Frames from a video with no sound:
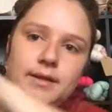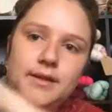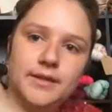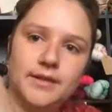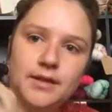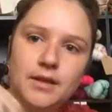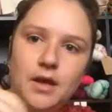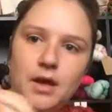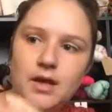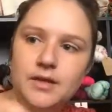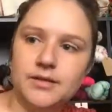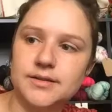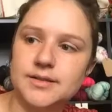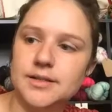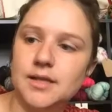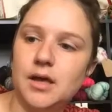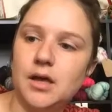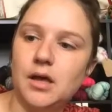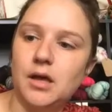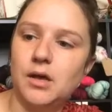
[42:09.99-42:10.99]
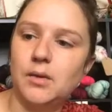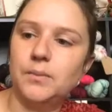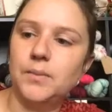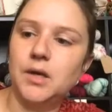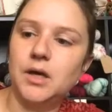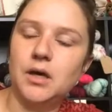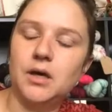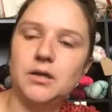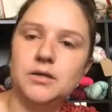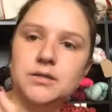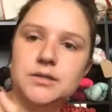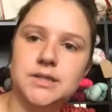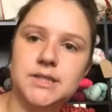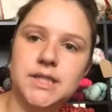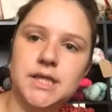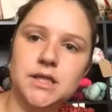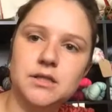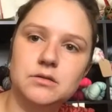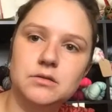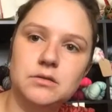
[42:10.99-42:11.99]
It's got some
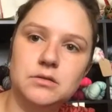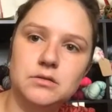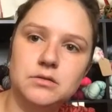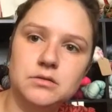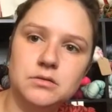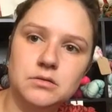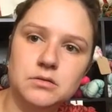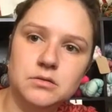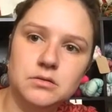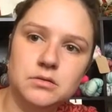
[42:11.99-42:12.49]
teal,